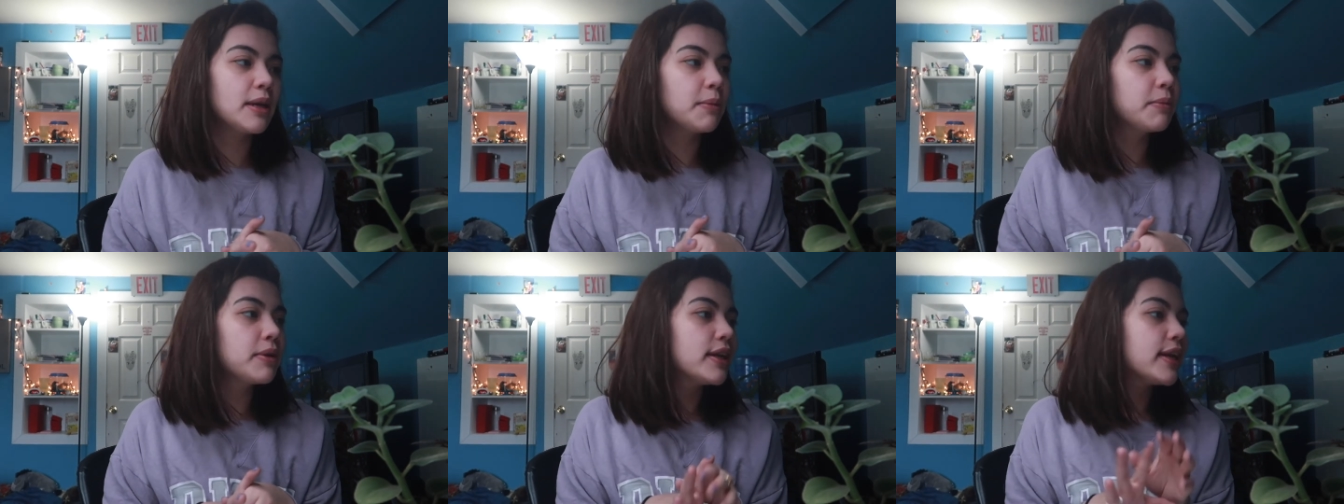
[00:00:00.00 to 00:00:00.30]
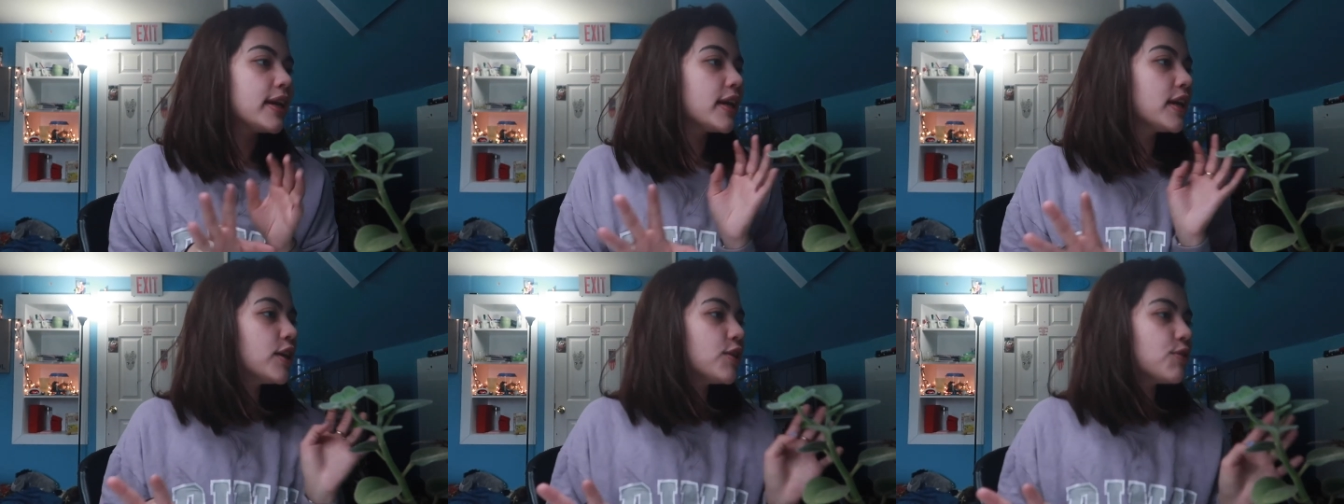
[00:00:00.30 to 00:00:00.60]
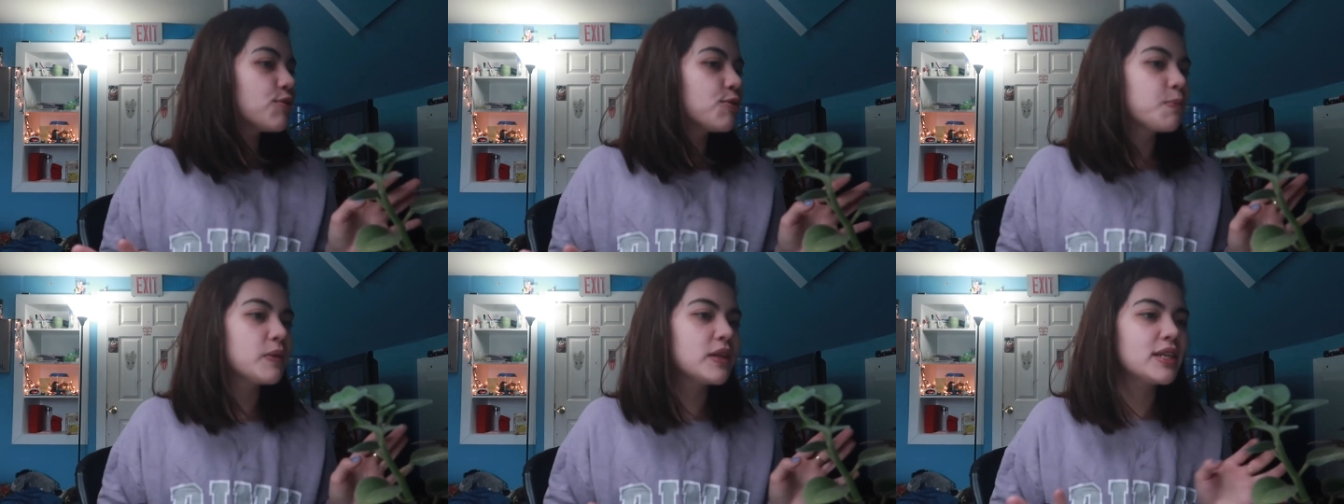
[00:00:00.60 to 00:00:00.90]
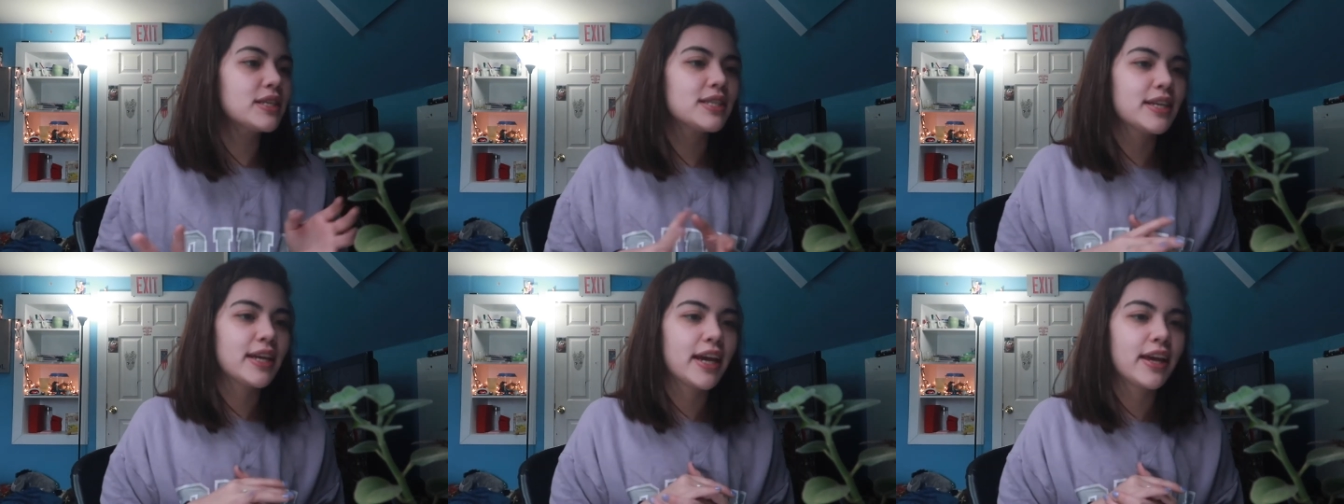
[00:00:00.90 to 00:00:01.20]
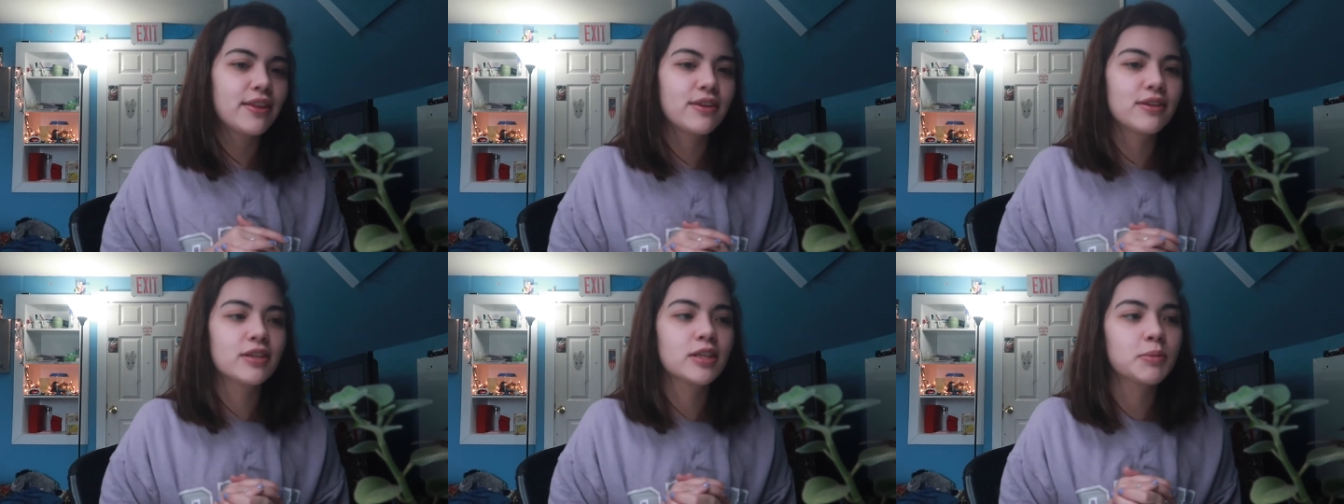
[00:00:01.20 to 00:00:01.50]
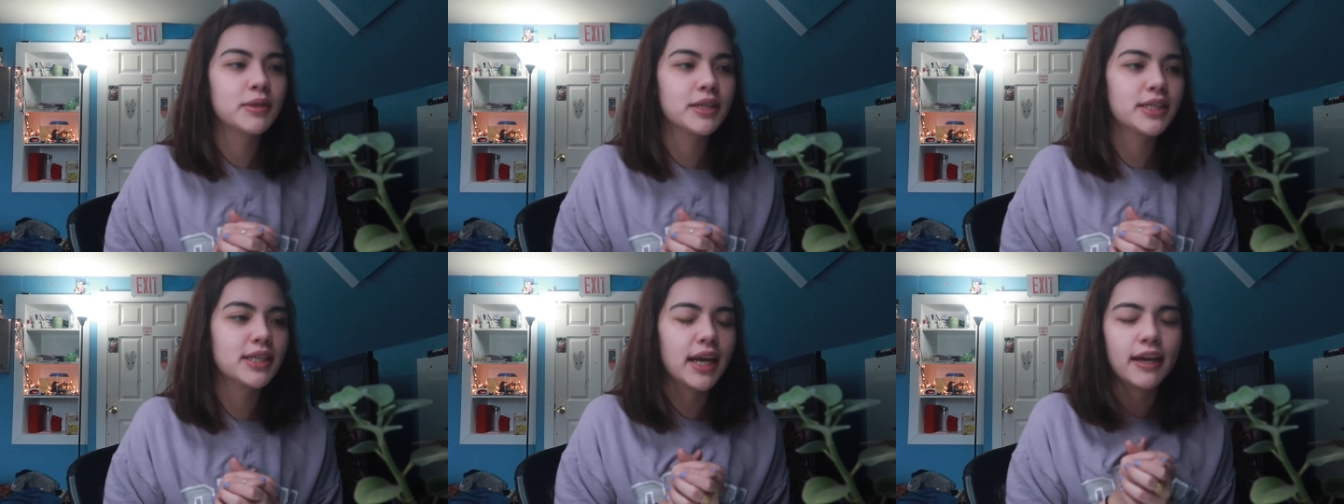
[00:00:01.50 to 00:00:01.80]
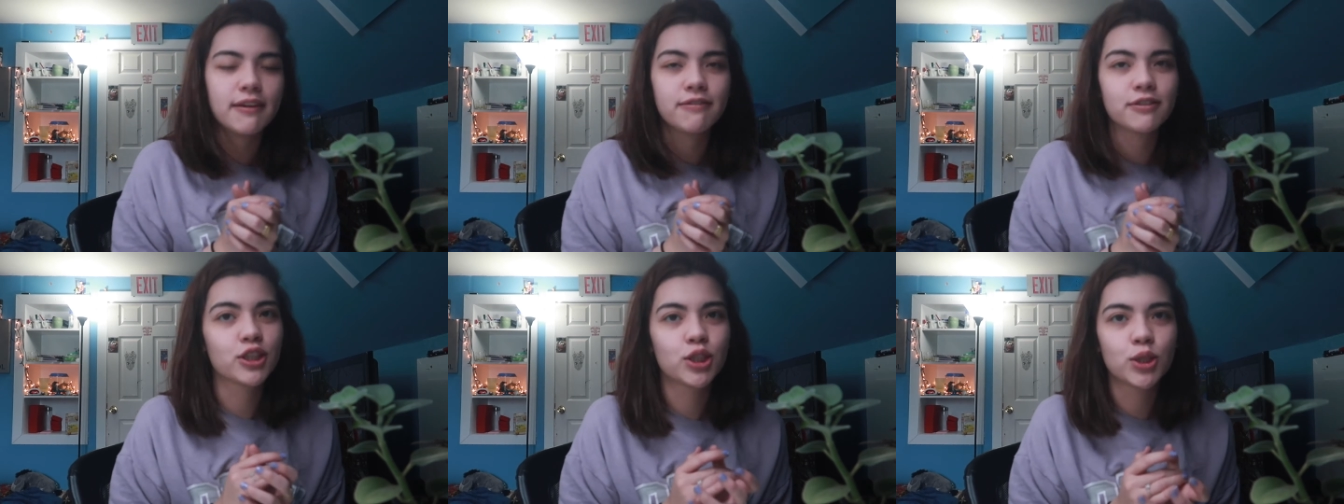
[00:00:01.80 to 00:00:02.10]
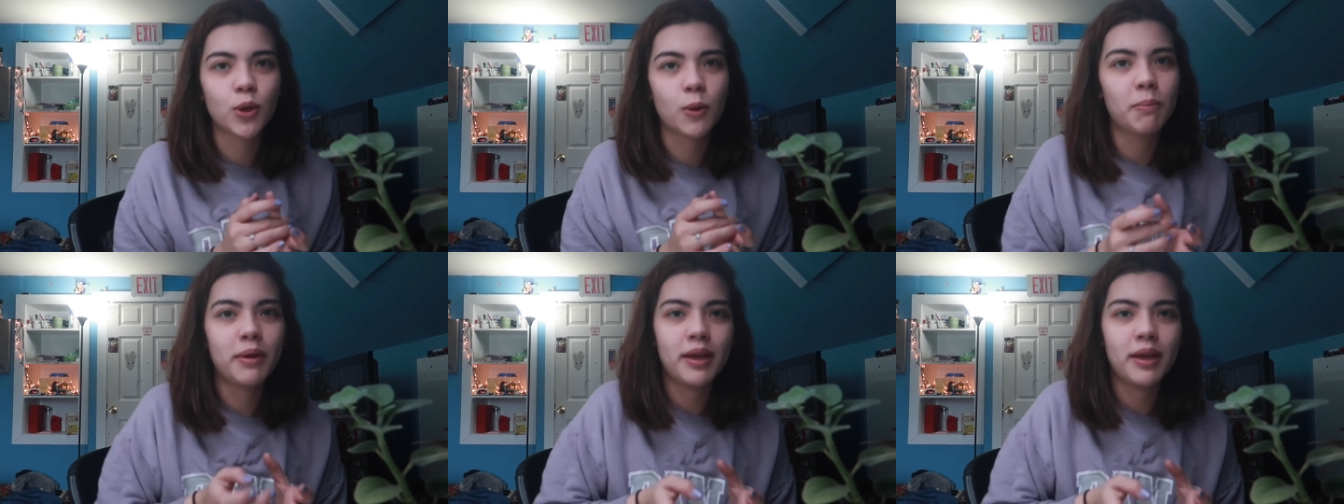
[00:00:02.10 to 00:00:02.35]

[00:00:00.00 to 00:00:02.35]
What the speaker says: I'm gonna kind of group these together just because I have so